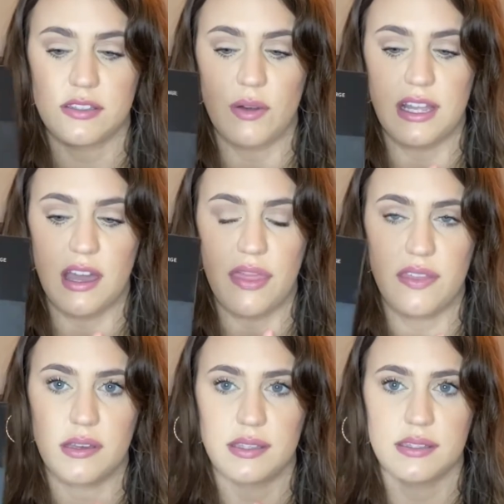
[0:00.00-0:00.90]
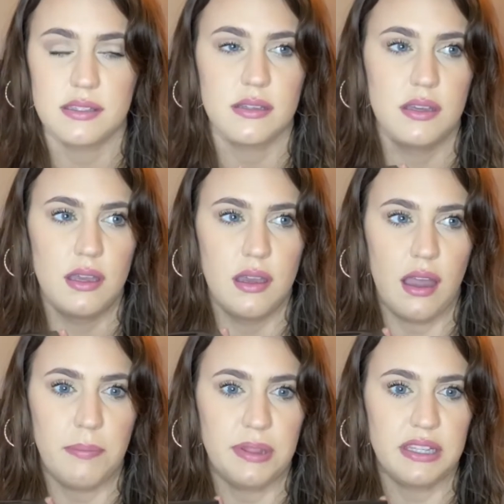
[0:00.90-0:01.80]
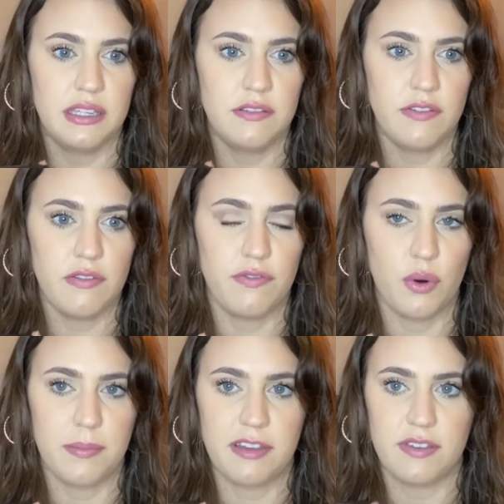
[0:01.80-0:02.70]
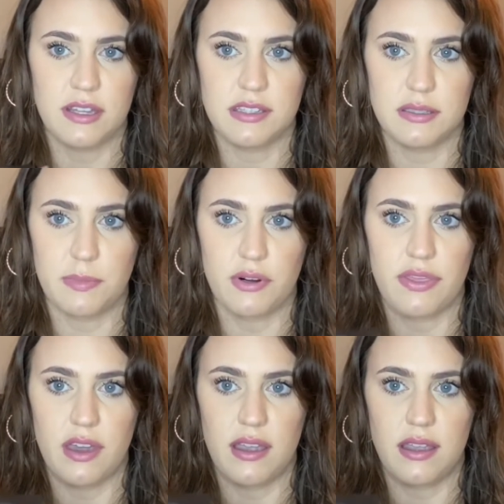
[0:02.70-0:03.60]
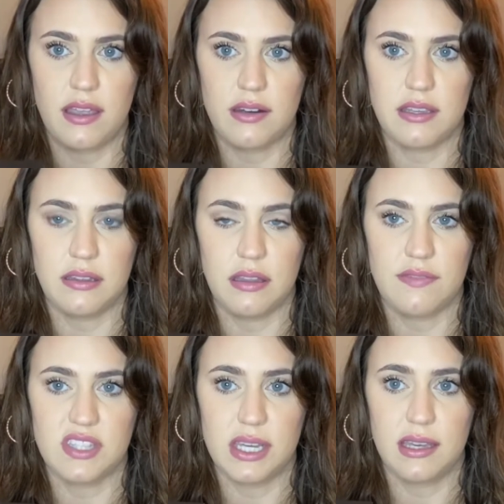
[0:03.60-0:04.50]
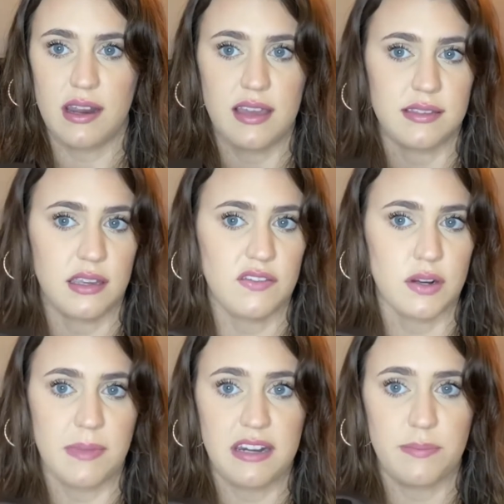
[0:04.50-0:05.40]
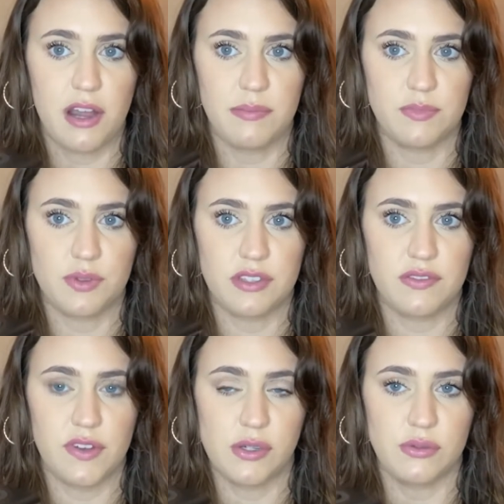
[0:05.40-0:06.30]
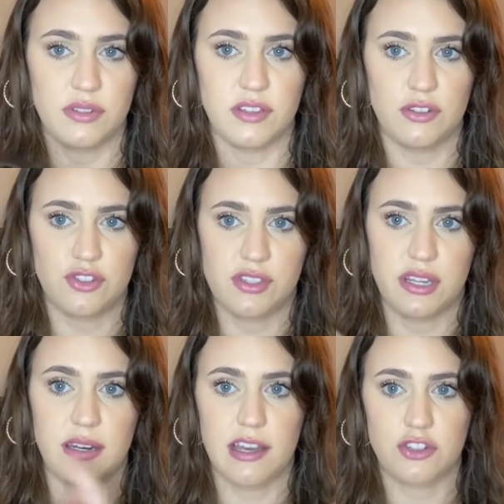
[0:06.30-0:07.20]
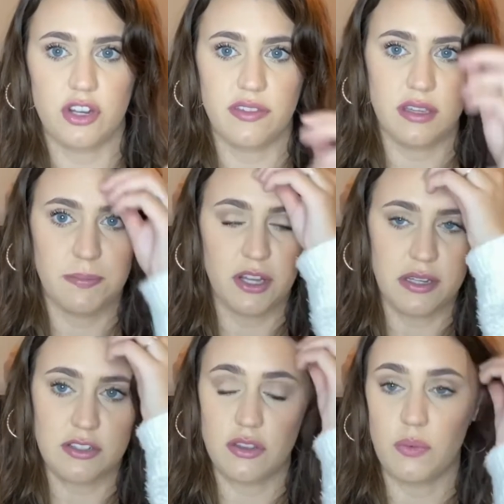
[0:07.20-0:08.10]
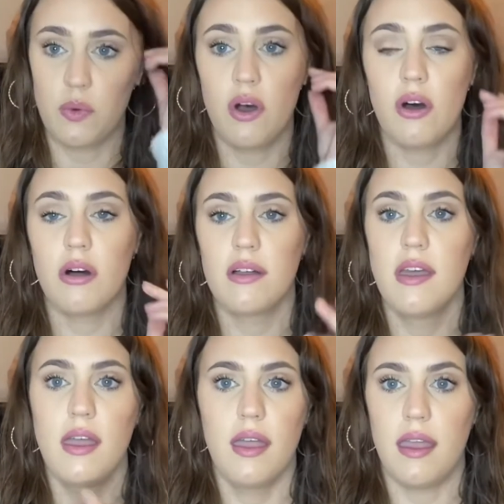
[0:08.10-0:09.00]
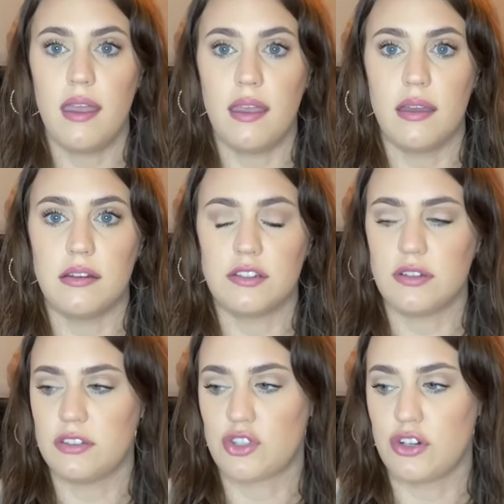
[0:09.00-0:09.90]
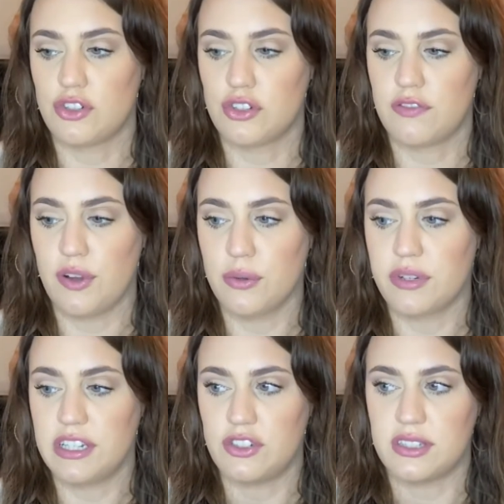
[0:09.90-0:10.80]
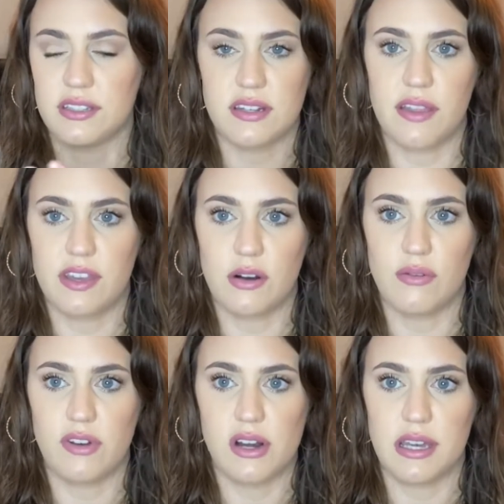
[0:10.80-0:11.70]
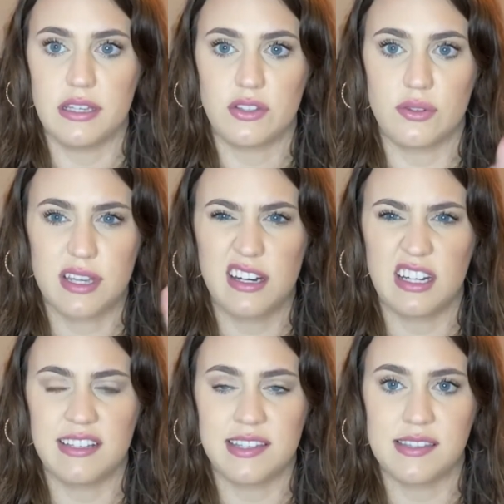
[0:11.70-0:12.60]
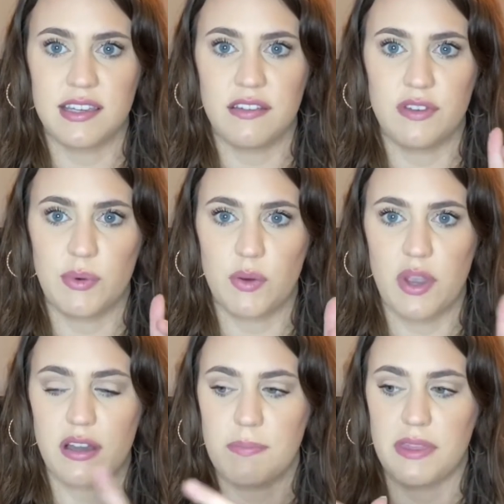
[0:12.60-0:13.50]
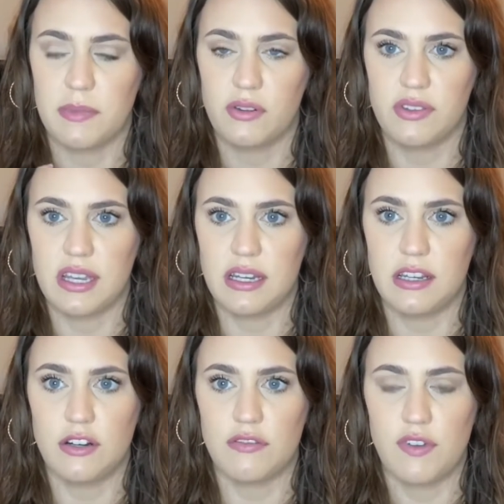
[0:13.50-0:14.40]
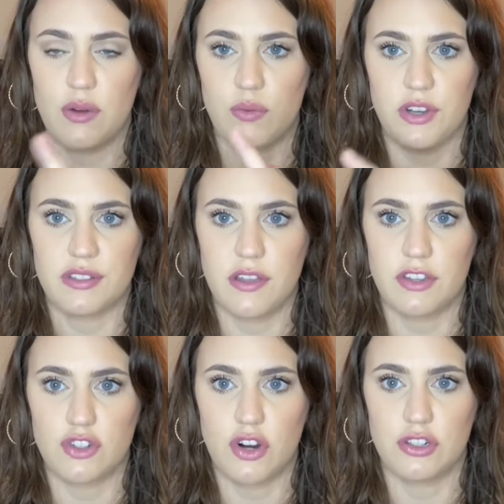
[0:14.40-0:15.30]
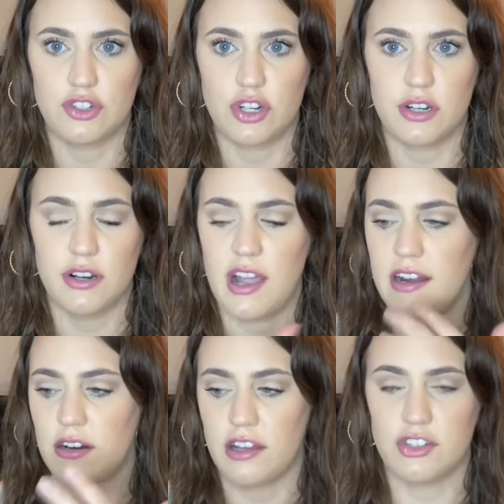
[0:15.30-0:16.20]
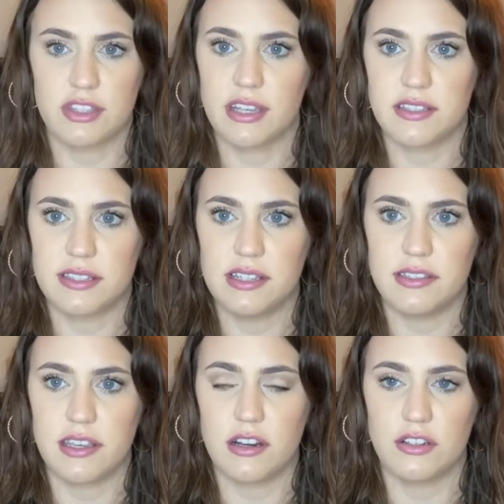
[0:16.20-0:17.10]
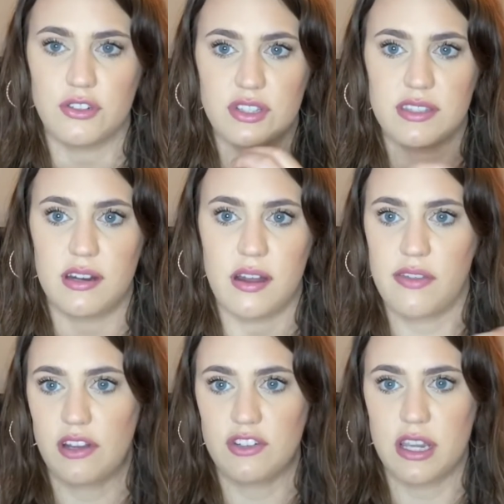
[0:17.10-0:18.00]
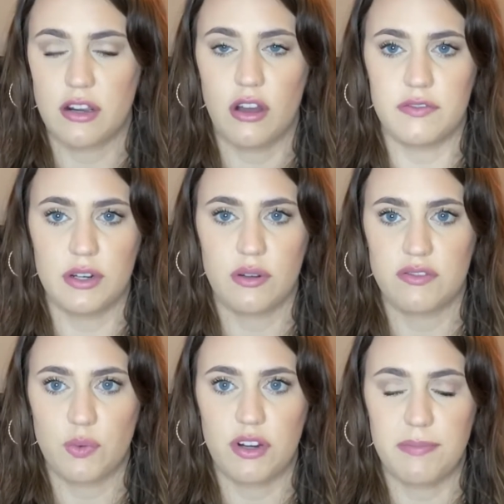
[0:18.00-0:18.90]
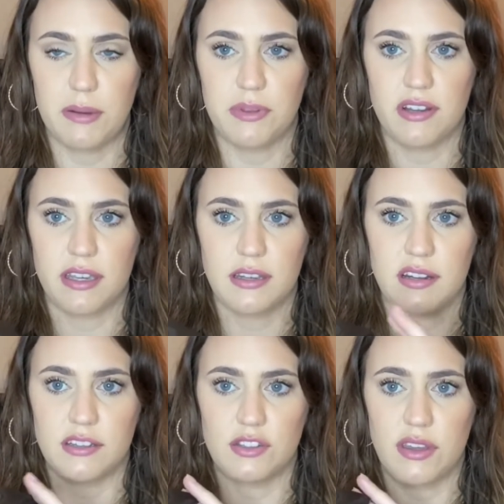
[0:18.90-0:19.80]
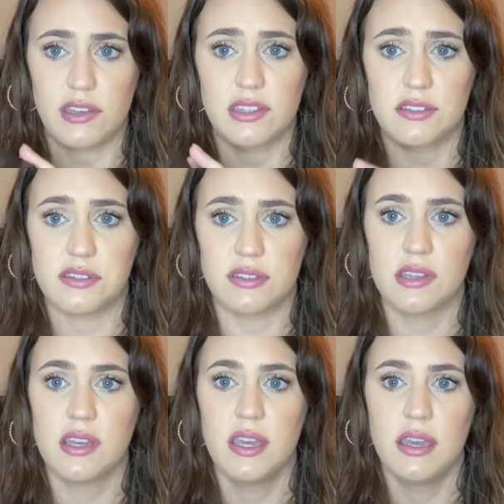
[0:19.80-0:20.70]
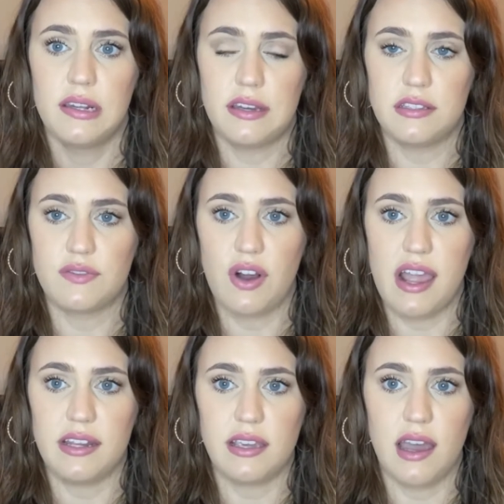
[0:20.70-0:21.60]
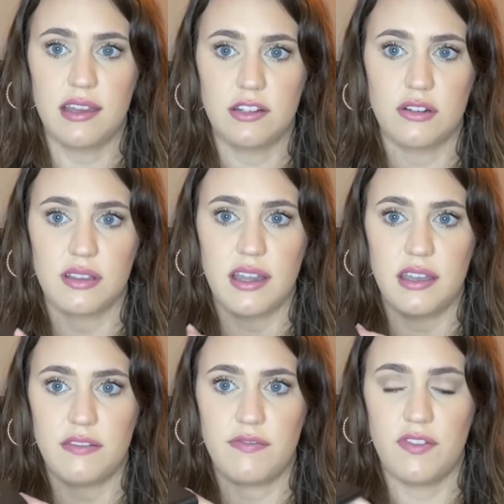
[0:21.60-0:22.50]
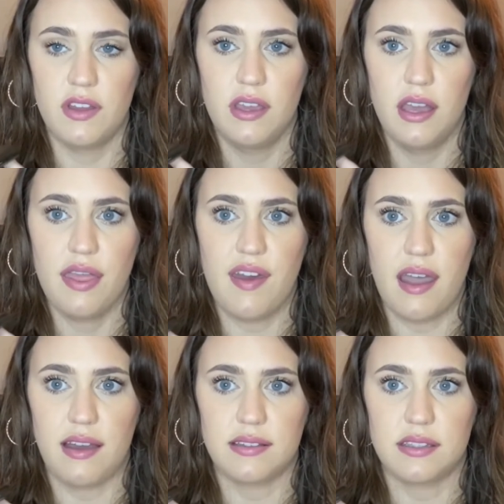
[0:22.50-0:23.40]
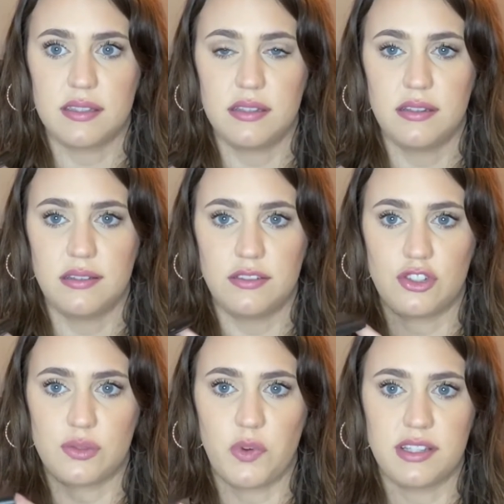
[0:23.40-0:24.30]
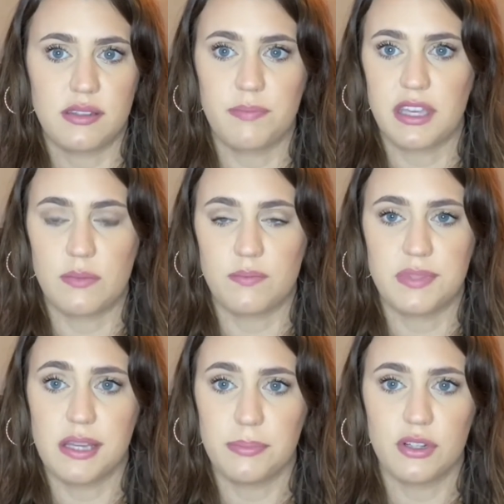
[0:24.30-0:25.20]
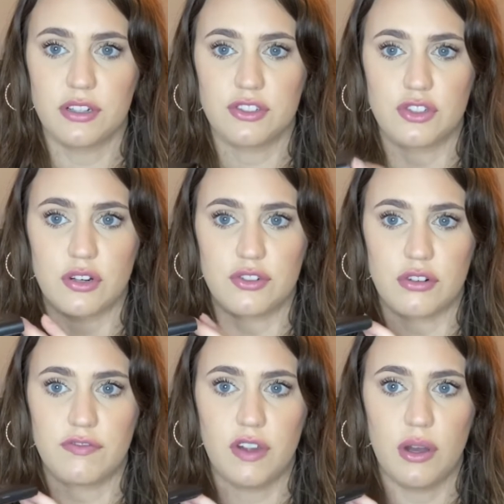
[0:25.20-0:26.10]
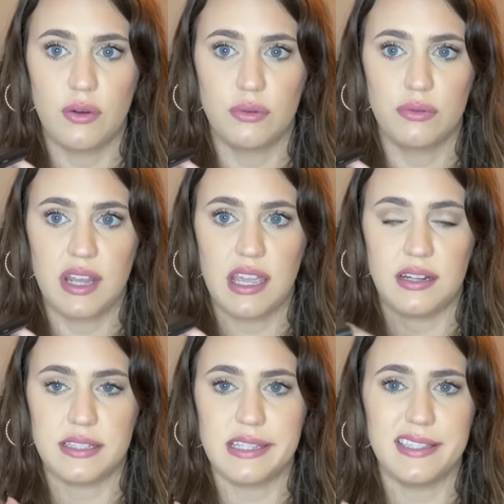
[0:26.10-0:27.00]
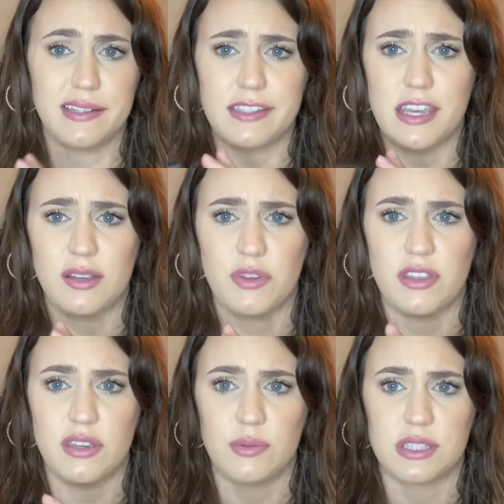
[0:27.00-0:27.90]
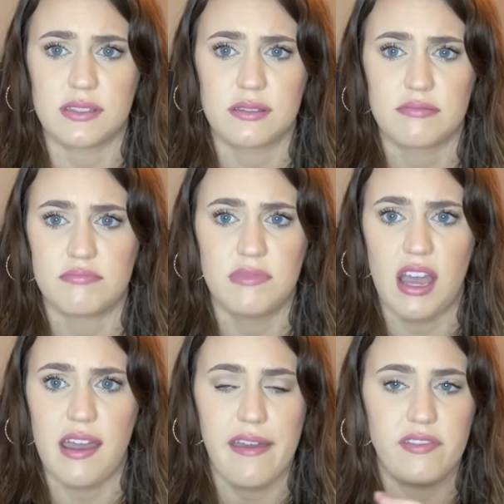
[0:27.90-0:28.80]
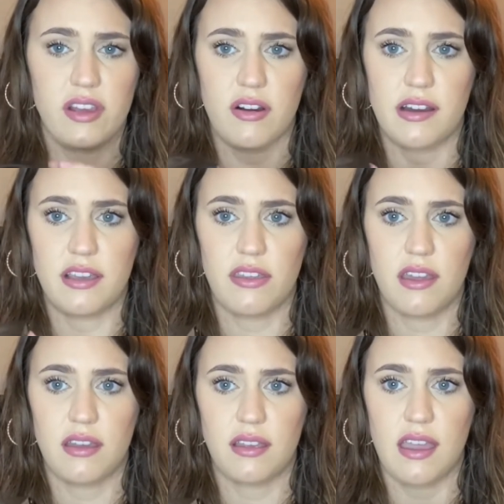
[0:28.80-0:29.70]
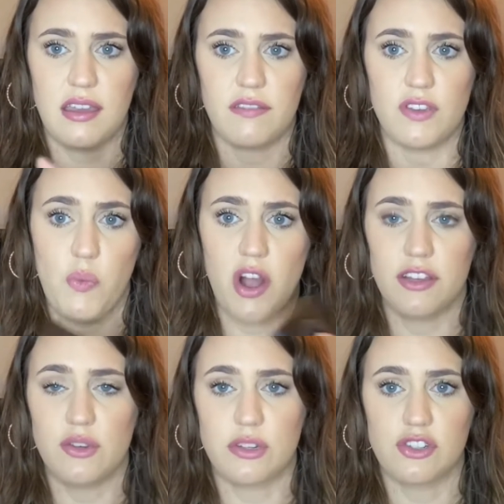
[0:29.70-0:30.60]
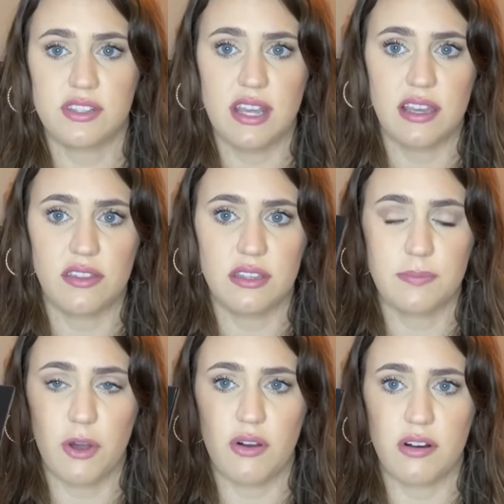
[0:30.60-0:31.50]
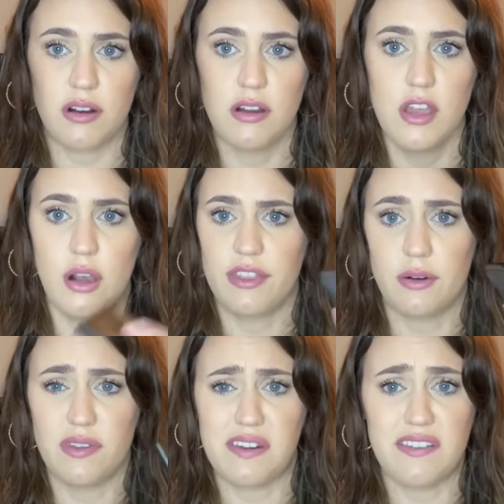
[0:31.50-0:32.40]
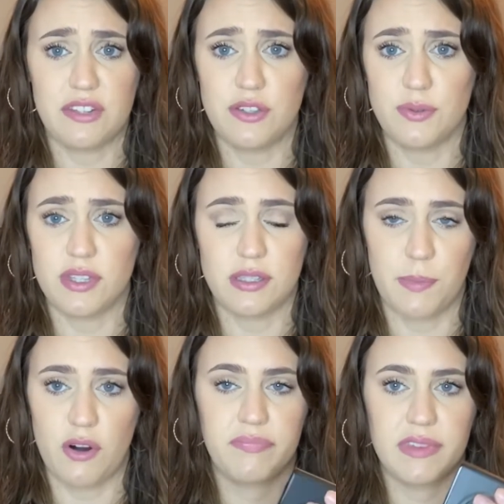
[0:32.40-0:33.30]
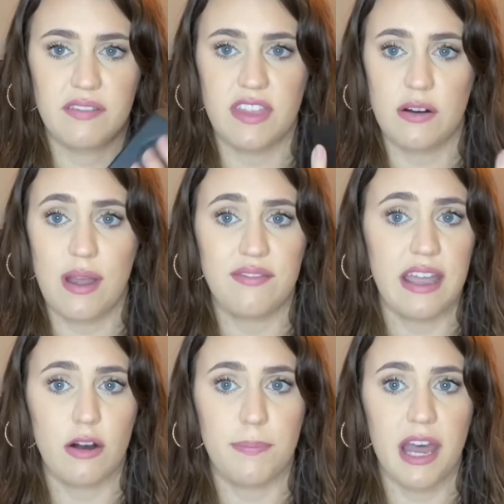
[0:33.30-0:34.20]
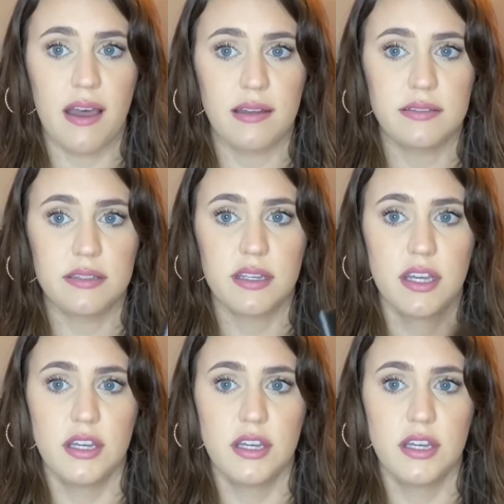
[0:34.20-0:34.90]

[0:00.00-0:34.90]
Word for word: So I got this, I believe, for my fiance's birthday, and he loves it, and it hasn't given him any problems with his phone. There's just a connection that you plug into the wall, and it charges your phone. He just sits on there overnight. So it's kind of nice to see if you want to wake up in the middle of the night and hit your phone while it's on the charger. I don't know. I just think it's easier. You just sit it on there, take it off. You don't have to worry about plugging it in. So I think this is nice for any guy in your life that it just wants something simpler to charge your phone and it's easy to take with you. It's not heavy or anything. And if you want, you can just take this part. They don't even have to use this part if they don't have AirPods.